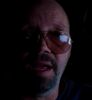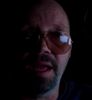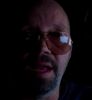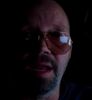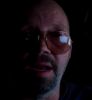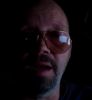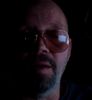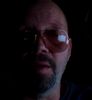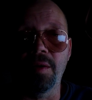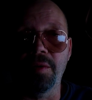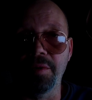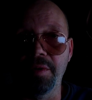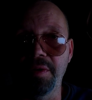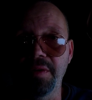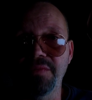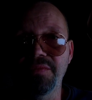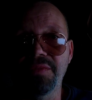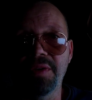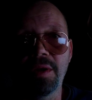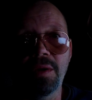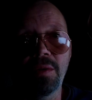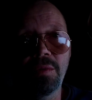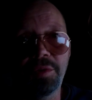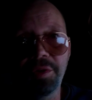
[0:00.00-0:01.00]
that. On your
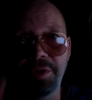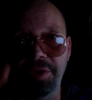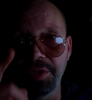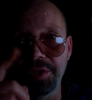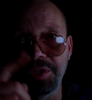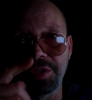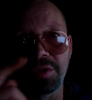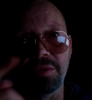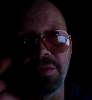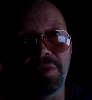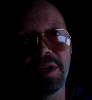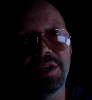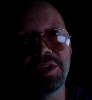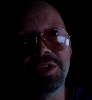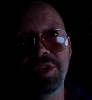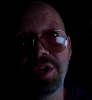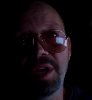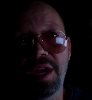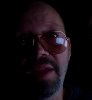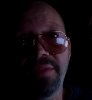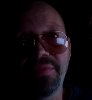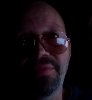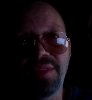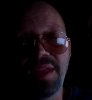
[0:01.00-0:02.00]
phone, you can
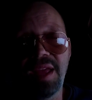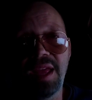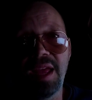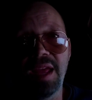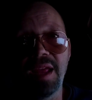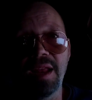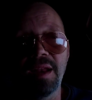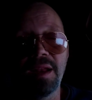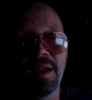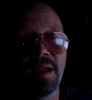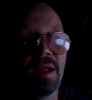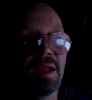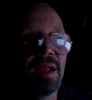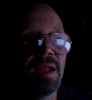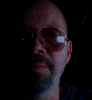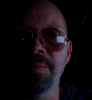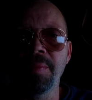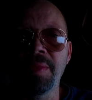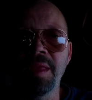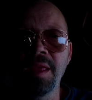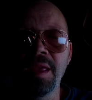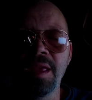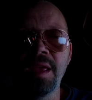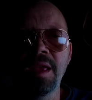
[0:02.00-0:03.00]
screenshot that.
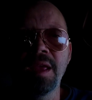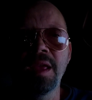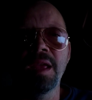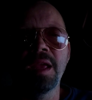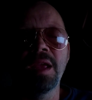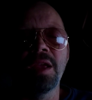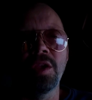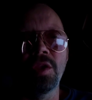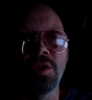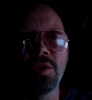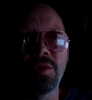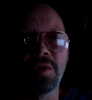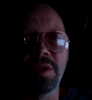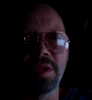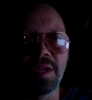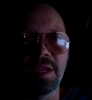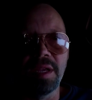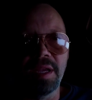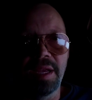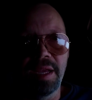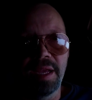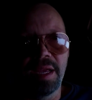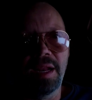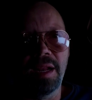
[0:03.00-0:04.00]
You
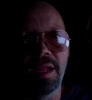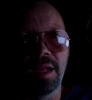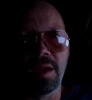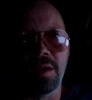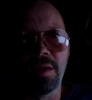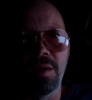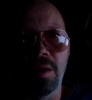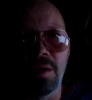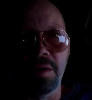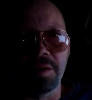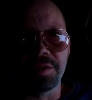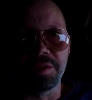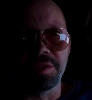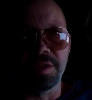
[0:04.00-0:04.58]
can get a car